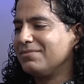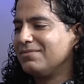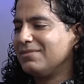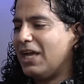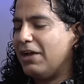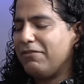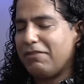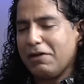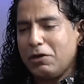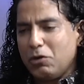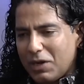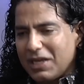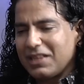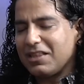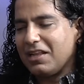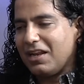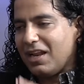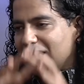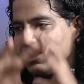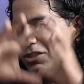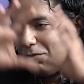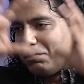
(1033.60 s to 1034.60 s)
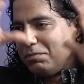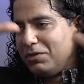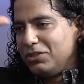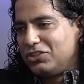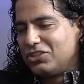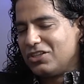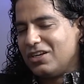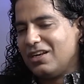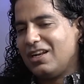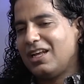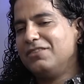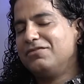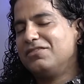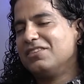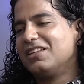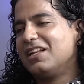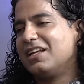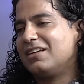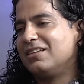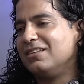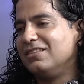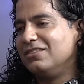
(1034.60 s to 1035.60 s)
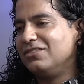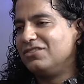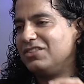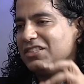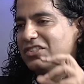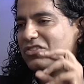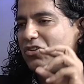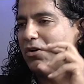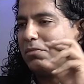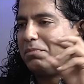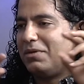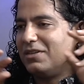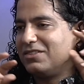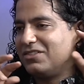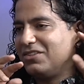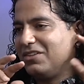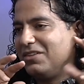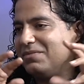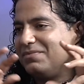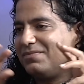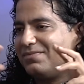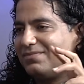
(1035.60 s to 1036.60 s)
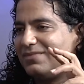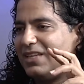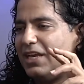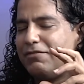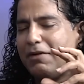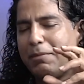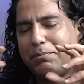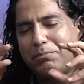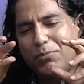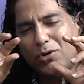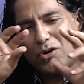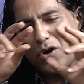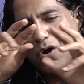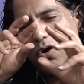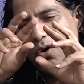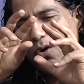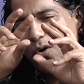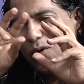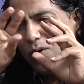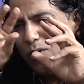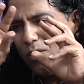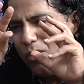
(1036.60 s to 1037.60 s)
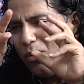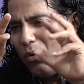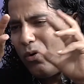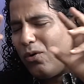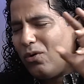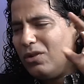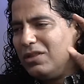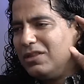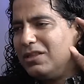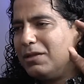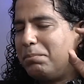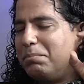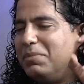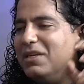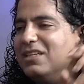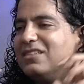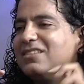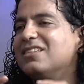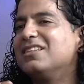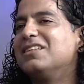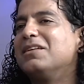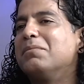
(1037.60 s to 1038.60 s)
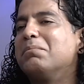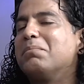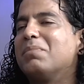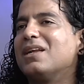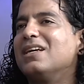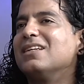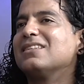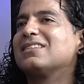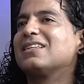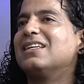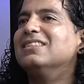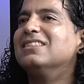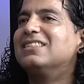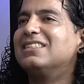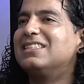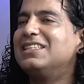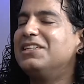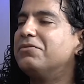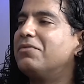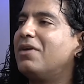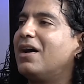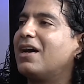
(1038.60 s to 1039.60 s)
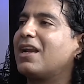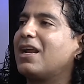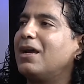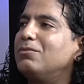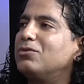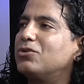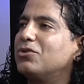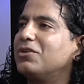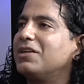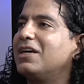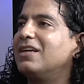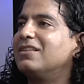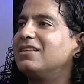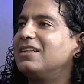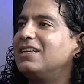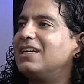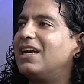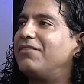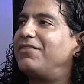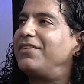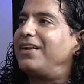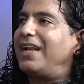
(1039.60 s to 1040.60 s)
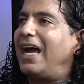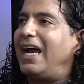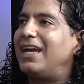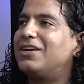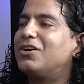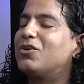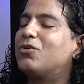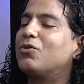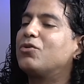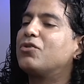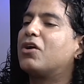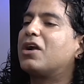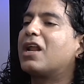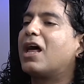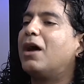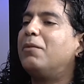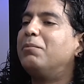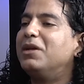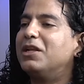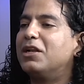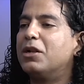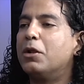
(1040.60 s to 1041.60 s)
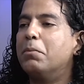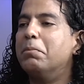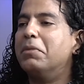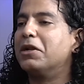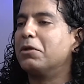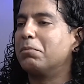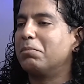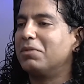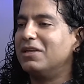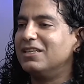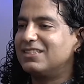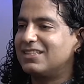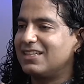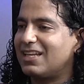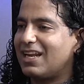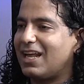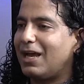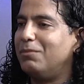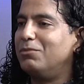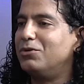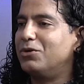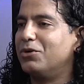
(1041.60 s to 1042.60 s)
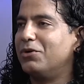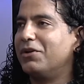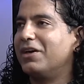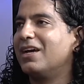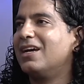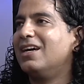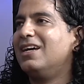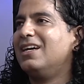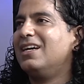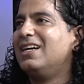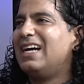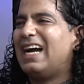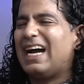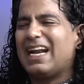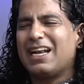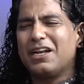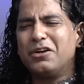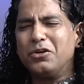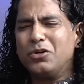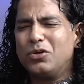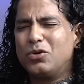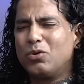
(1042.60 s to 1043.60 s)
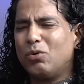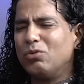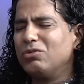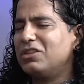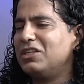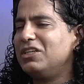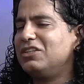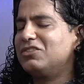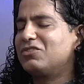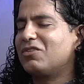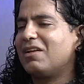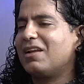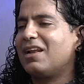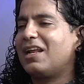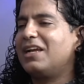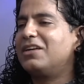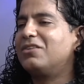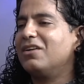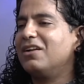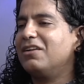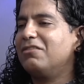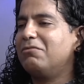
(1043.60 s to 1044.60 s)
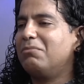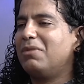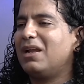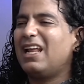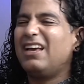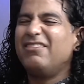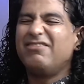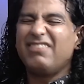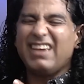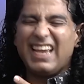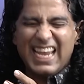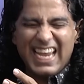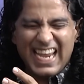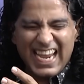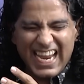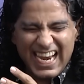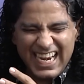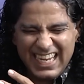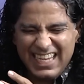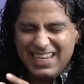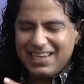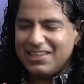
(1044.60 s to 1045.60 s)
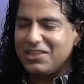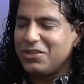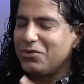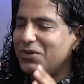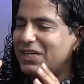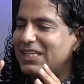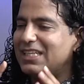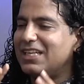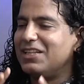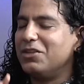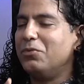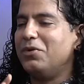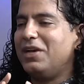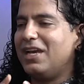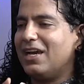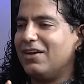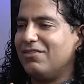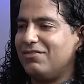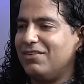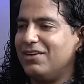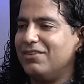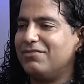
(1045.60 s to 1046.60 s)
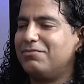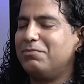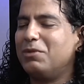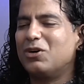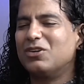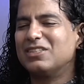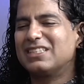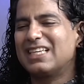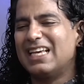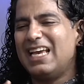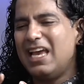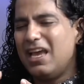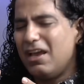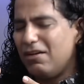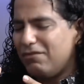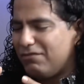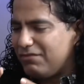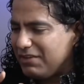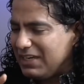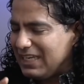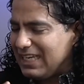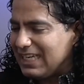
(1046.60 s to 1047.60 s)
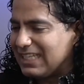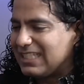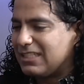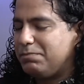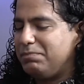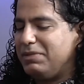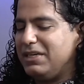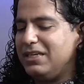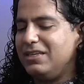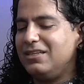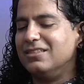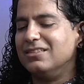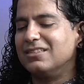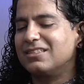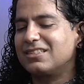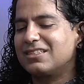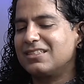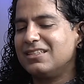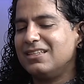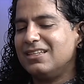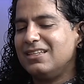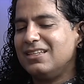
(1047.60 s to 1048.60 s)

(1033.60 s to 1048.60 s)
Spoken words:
if I look at the larger picture, life is like a zigzag puzzle. If I put all the pieces in place and see where I am today, I think I could not have been in a better place than I am today. And I don't think so I'd like to live my life any other way than the way I've lived, because every experience